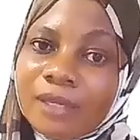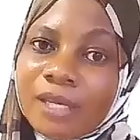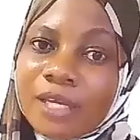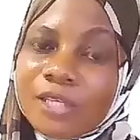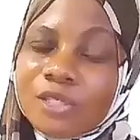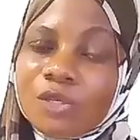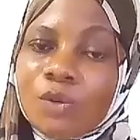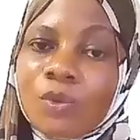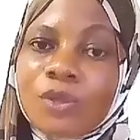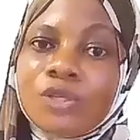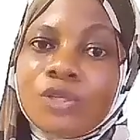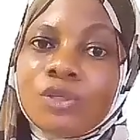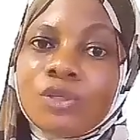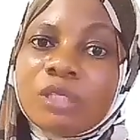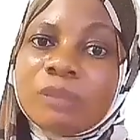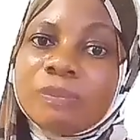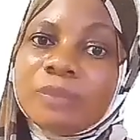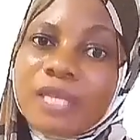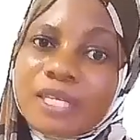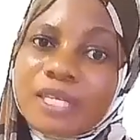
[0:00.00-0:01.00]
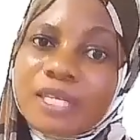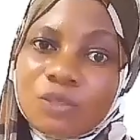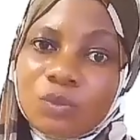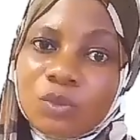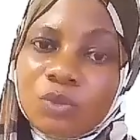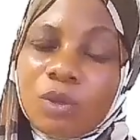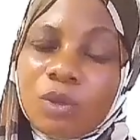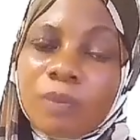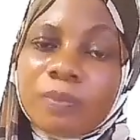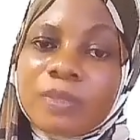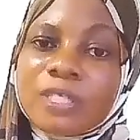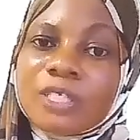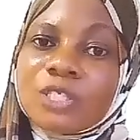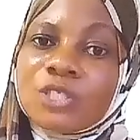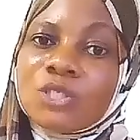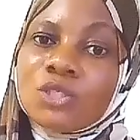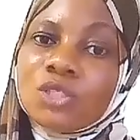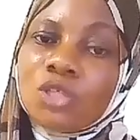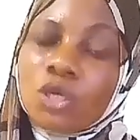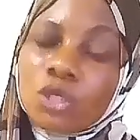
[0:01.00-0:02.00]
so when you are blessed with one, please
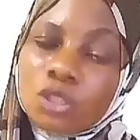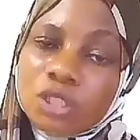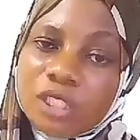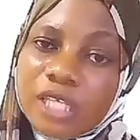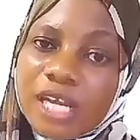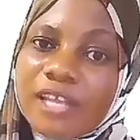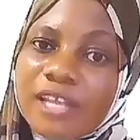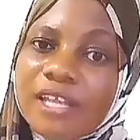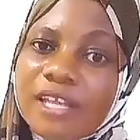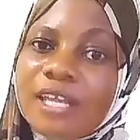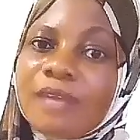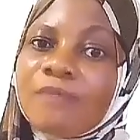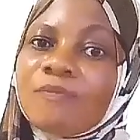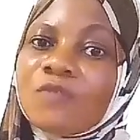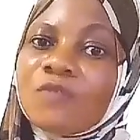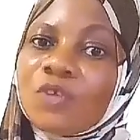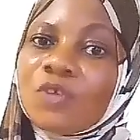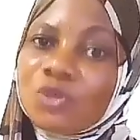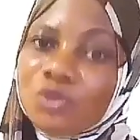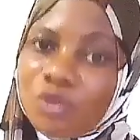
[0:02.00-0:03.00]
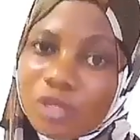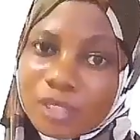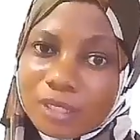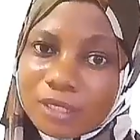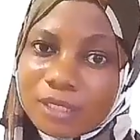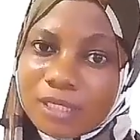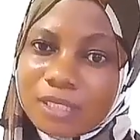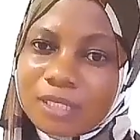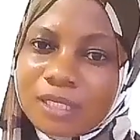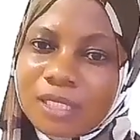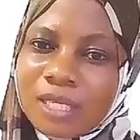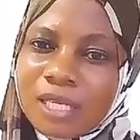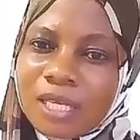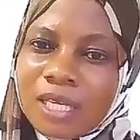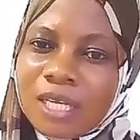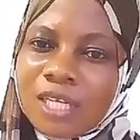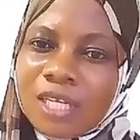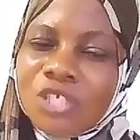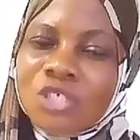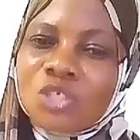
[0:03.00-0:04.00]
do not take him for granted.
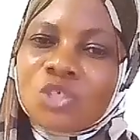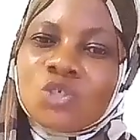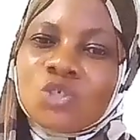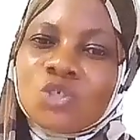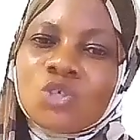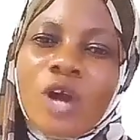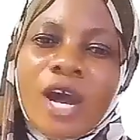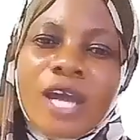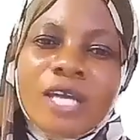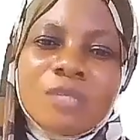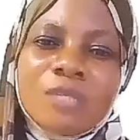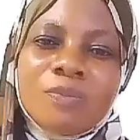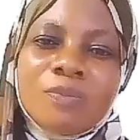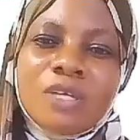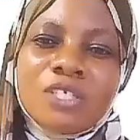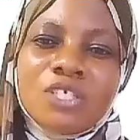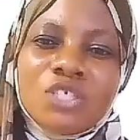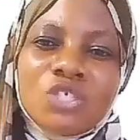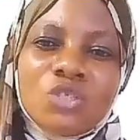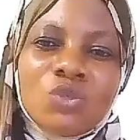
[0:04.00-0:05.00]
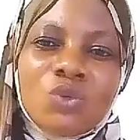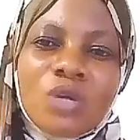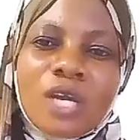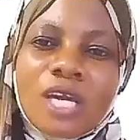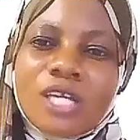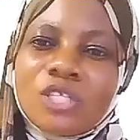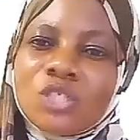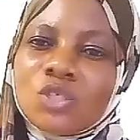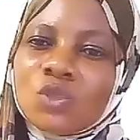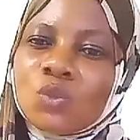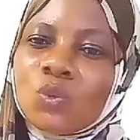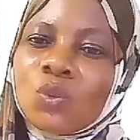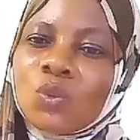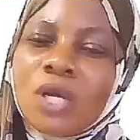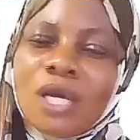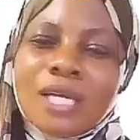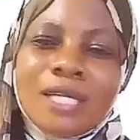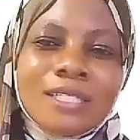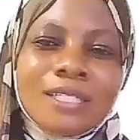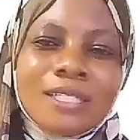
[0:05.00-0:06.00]
Try as much as you can to
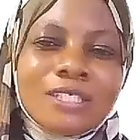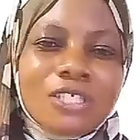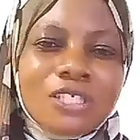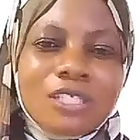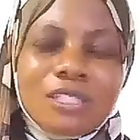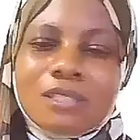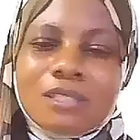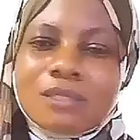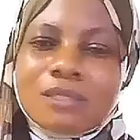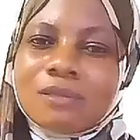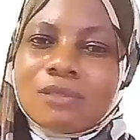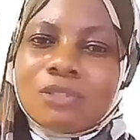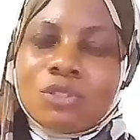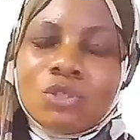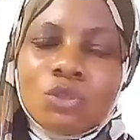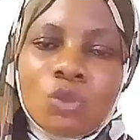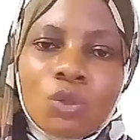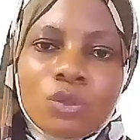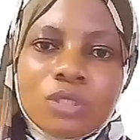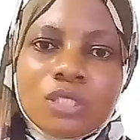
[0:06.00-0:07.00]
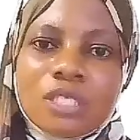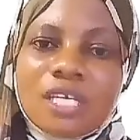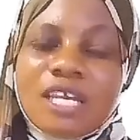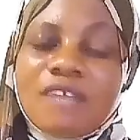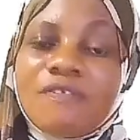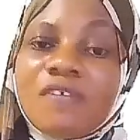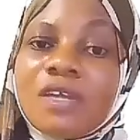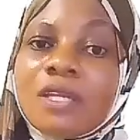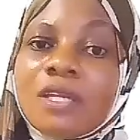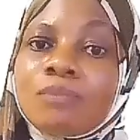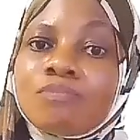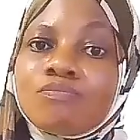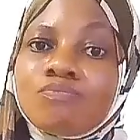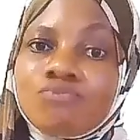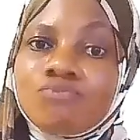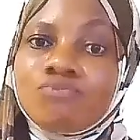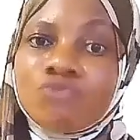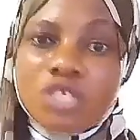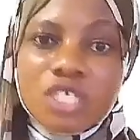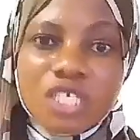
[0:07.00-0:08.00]
just do not even
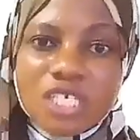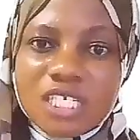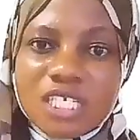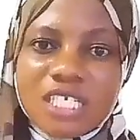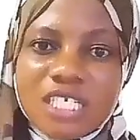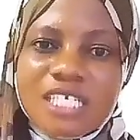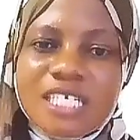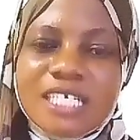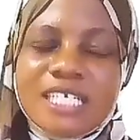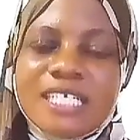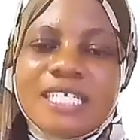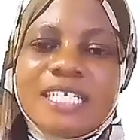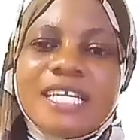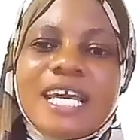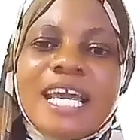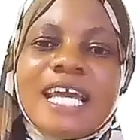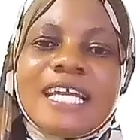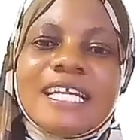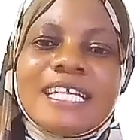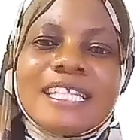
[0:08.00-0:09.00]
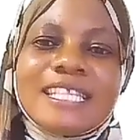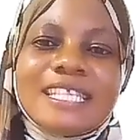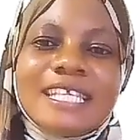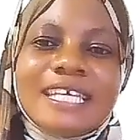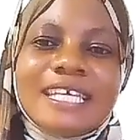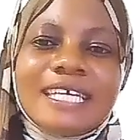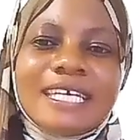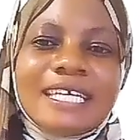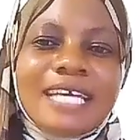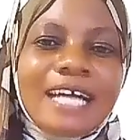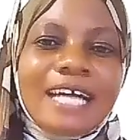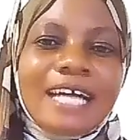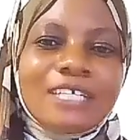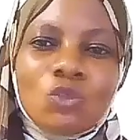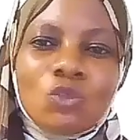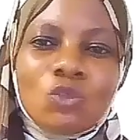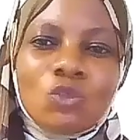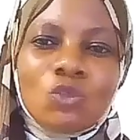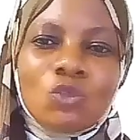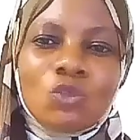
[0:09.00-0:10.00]
bring in anything got to
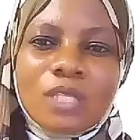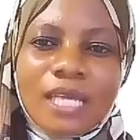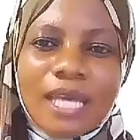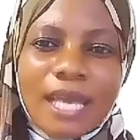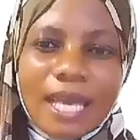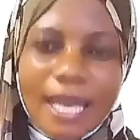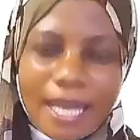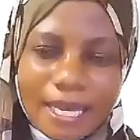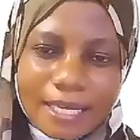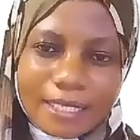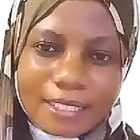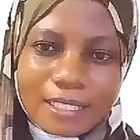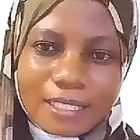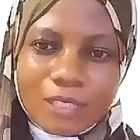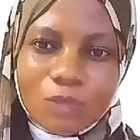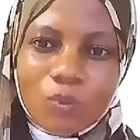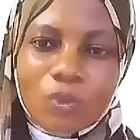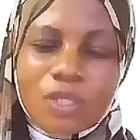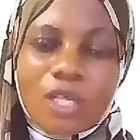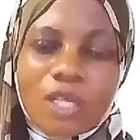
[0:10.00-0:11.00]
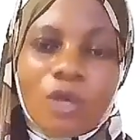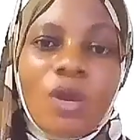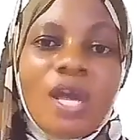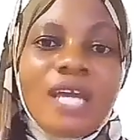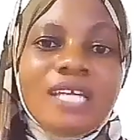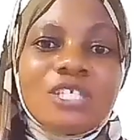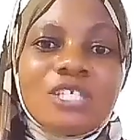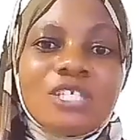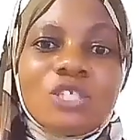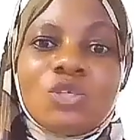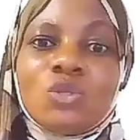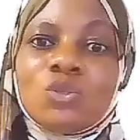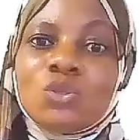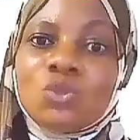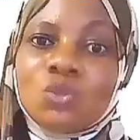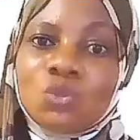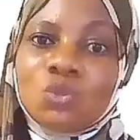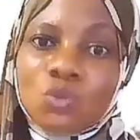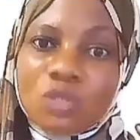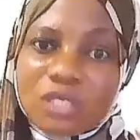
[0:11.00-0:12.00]
do with the ex. Whether your ex used
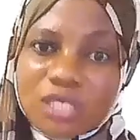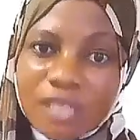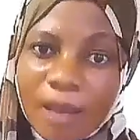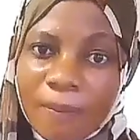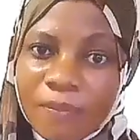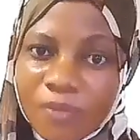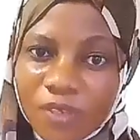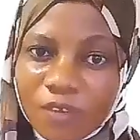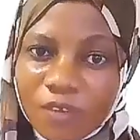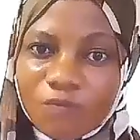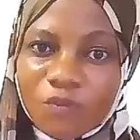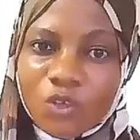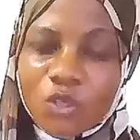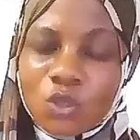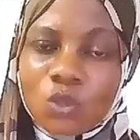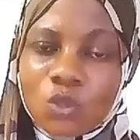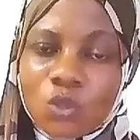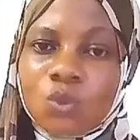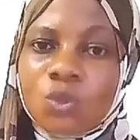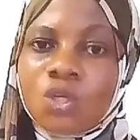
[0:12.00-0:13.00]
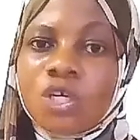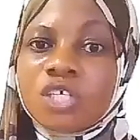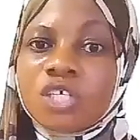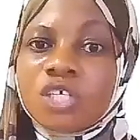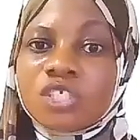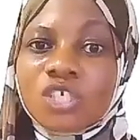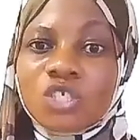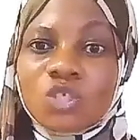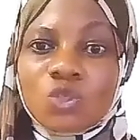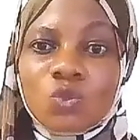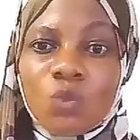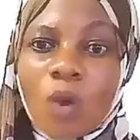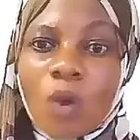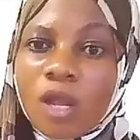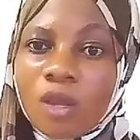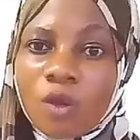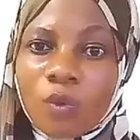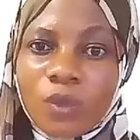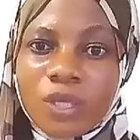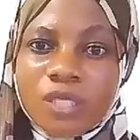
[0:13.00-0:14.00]
to do something for you, just
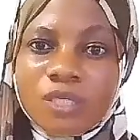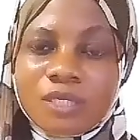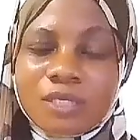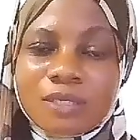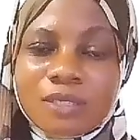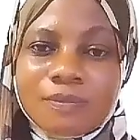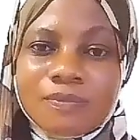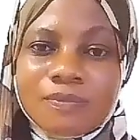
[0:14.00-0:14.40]
swallow it.